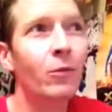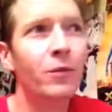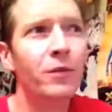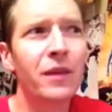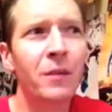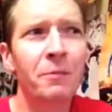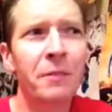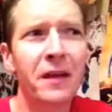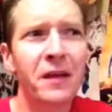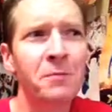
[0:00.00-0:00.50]

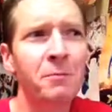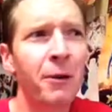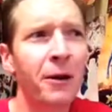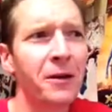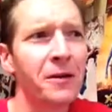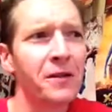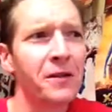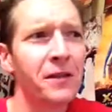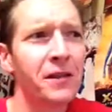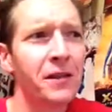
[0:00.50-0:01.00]
The best
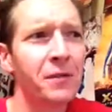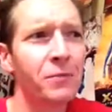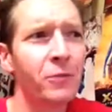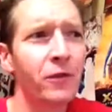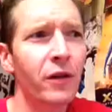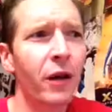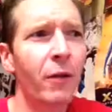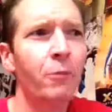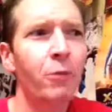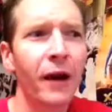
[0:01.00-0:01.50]
parts in this
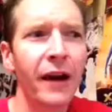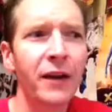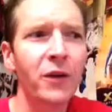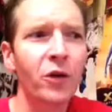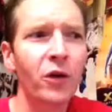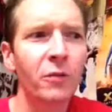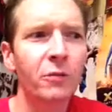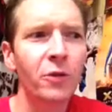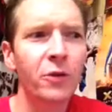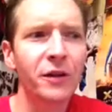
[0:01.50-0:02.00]
movie, Brian
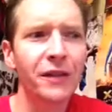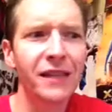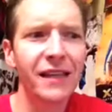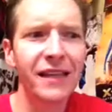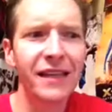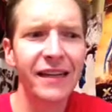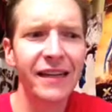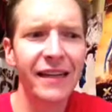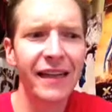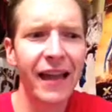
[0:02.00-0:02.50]
Doyle Murray's in
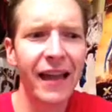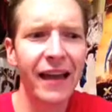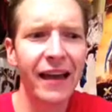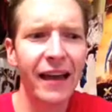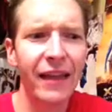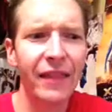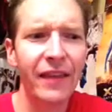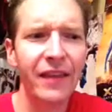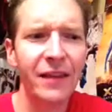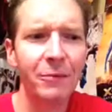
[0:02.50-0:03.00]
it again.
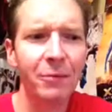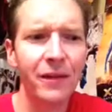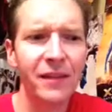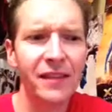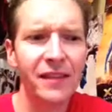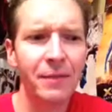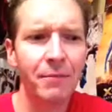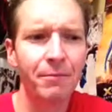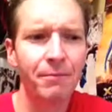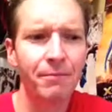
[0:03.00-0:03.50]
I think he
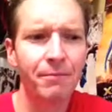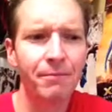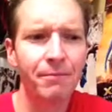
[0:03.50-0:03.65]
plays the.